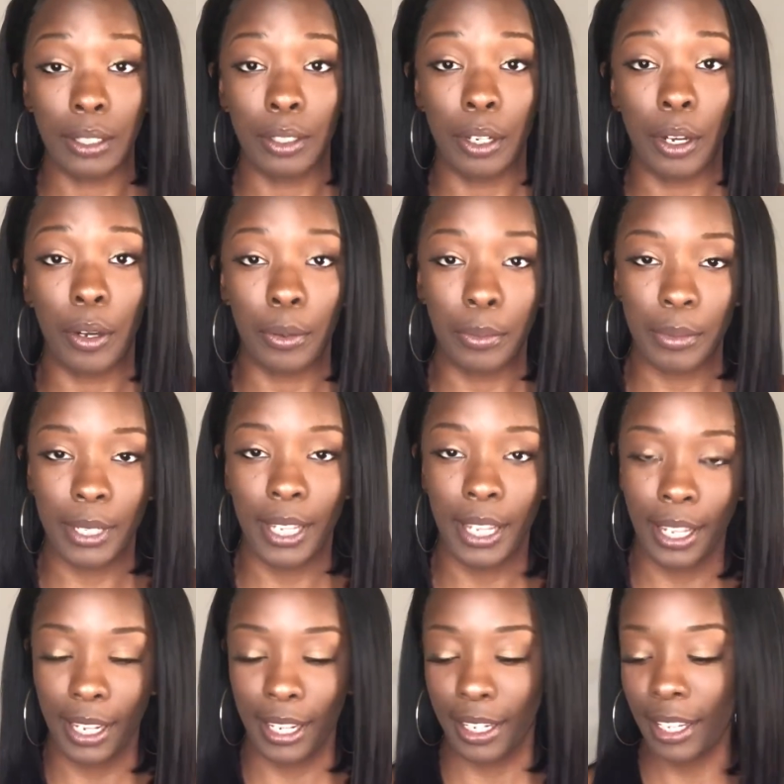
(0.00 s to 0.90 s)
know what i'm
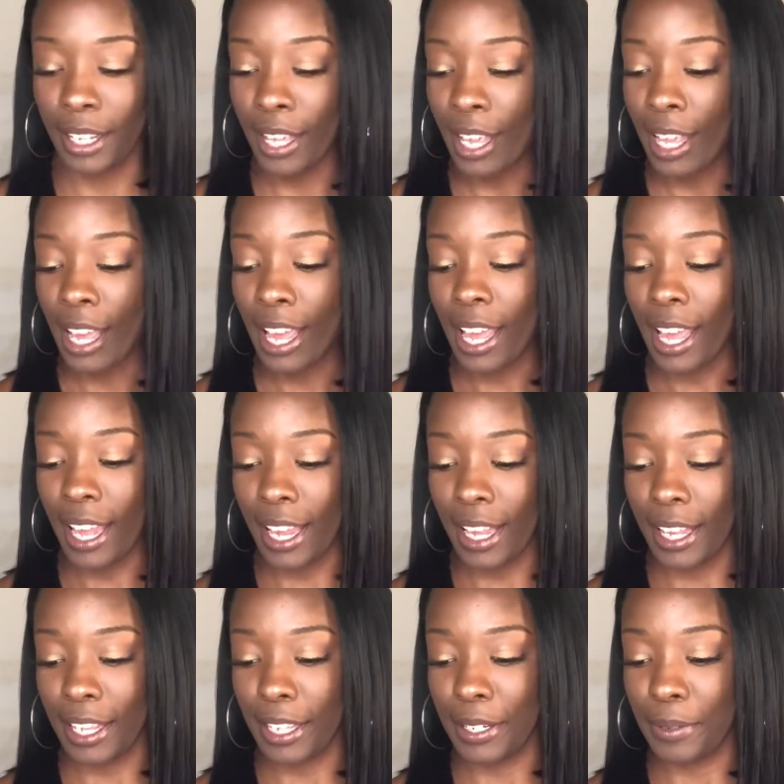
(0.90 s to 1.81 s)
saying
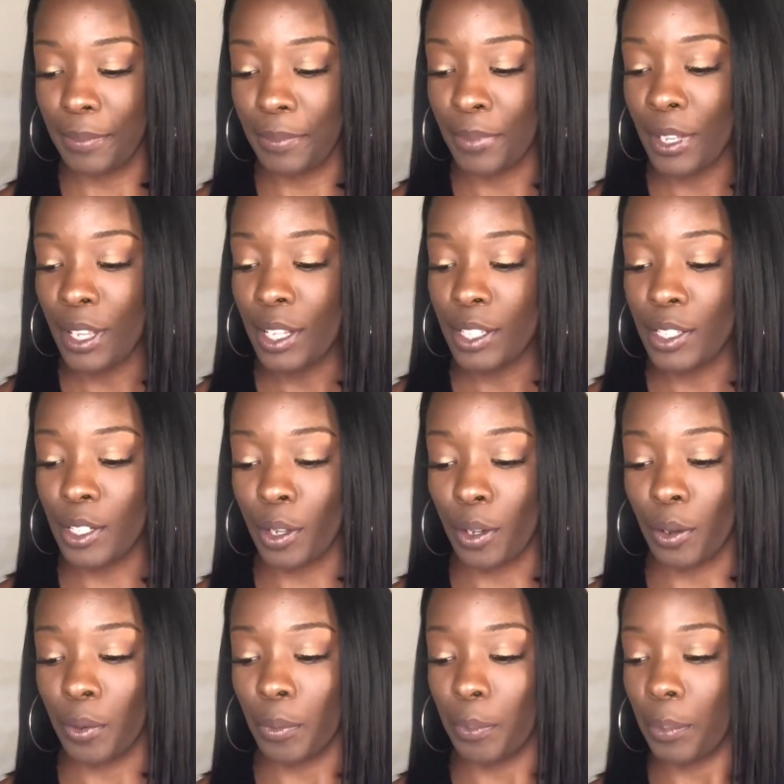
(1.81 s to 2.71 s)
and
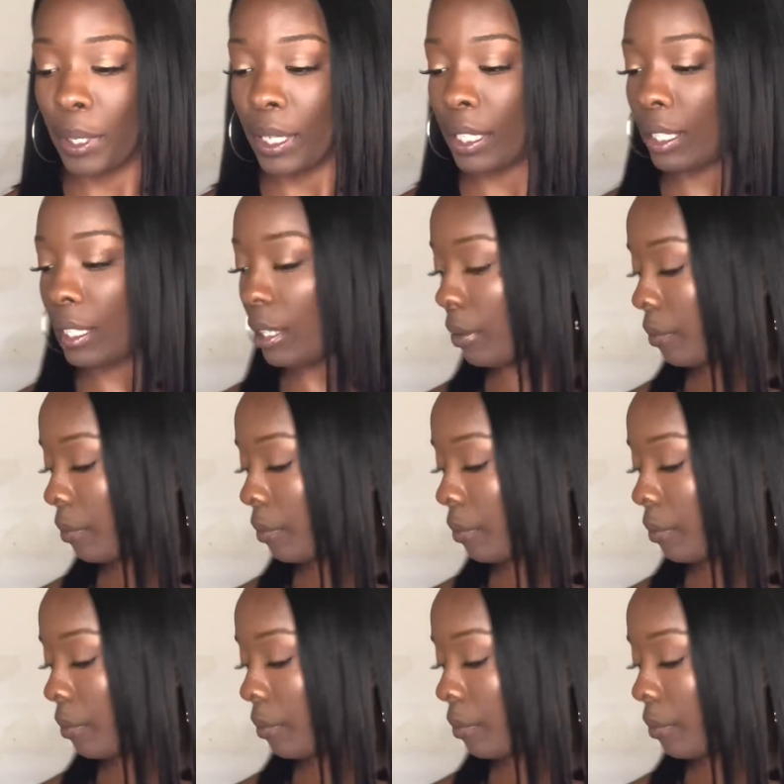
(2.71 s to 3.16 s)
so but the